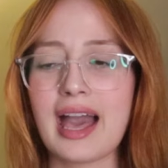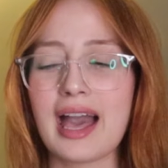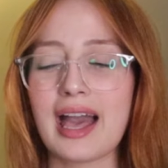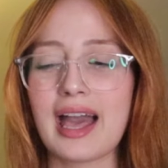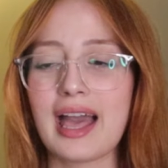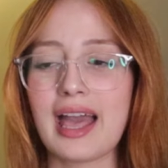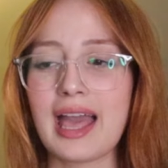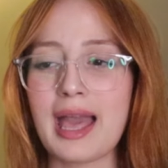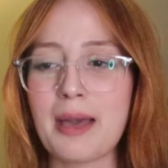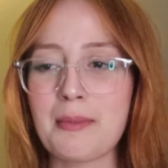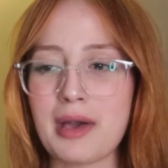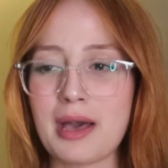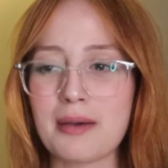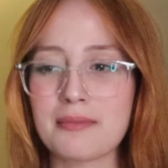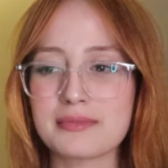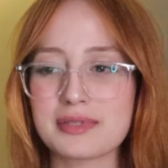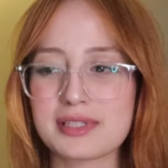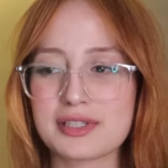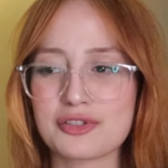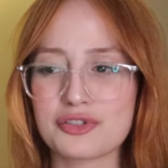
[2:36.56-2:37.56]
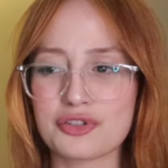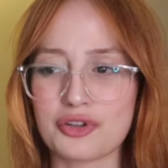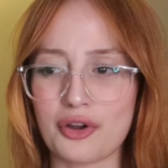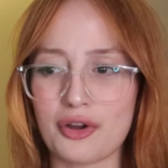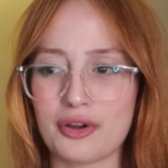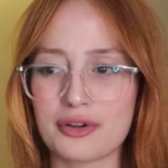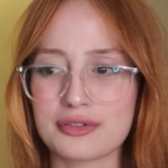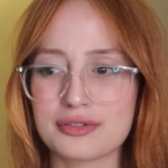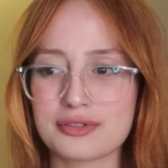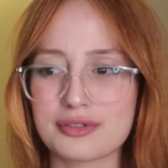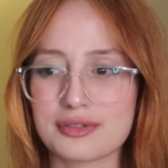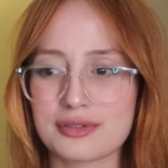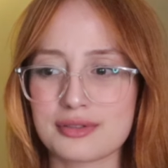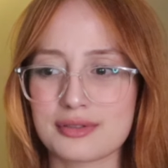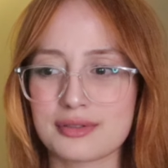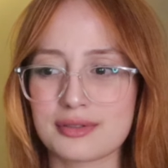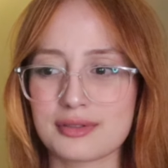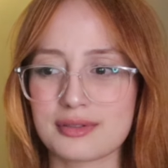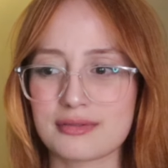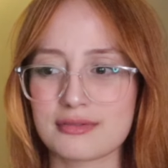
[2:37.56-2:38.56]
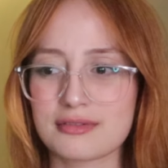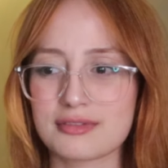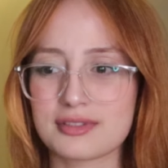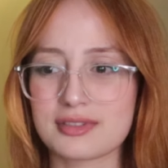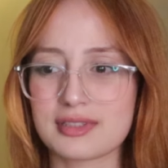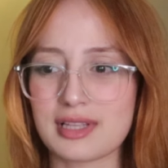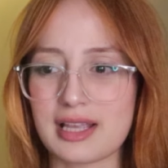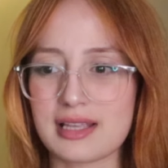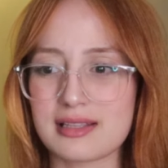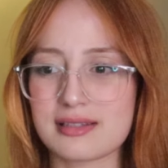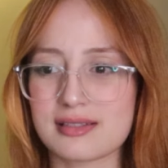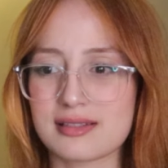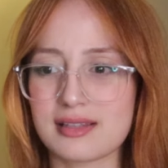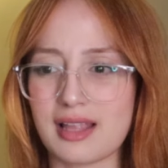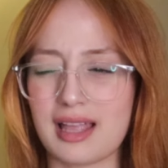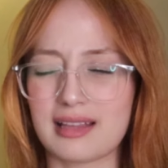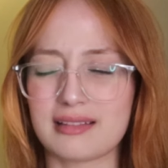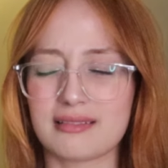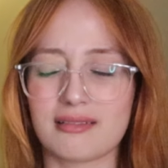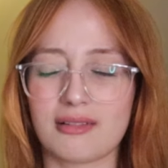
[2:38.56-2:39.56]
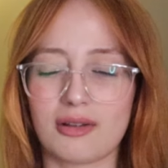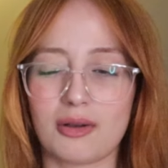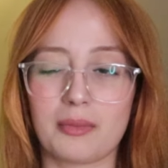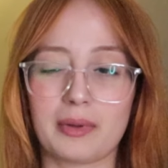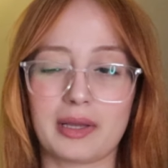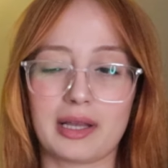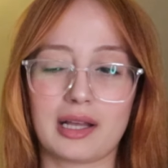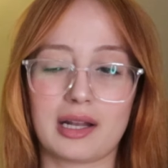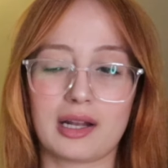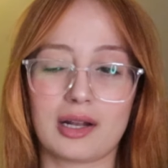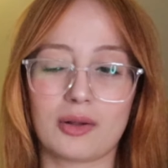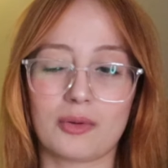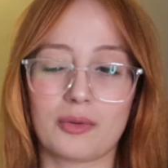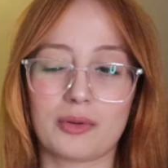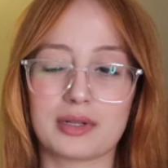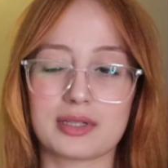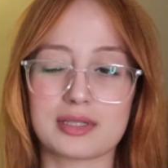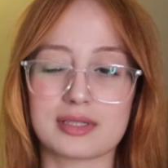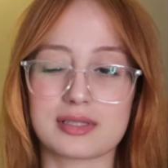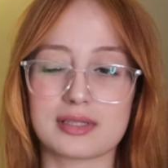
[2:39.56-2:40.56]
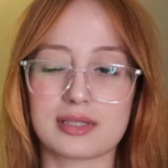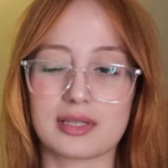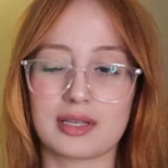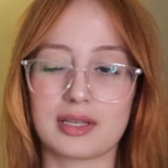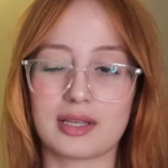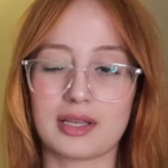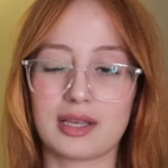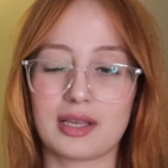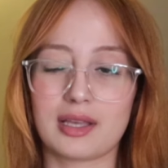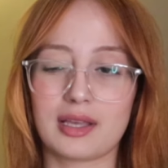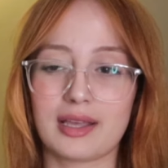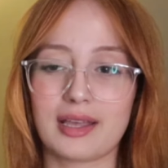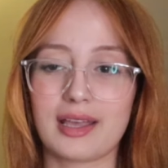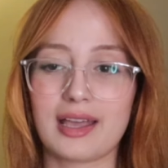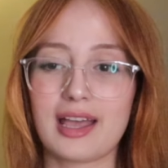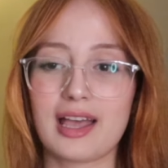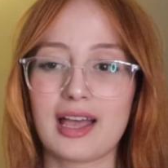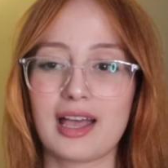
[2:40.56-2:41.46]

MM Church says that. Oh my god, I don't want to say.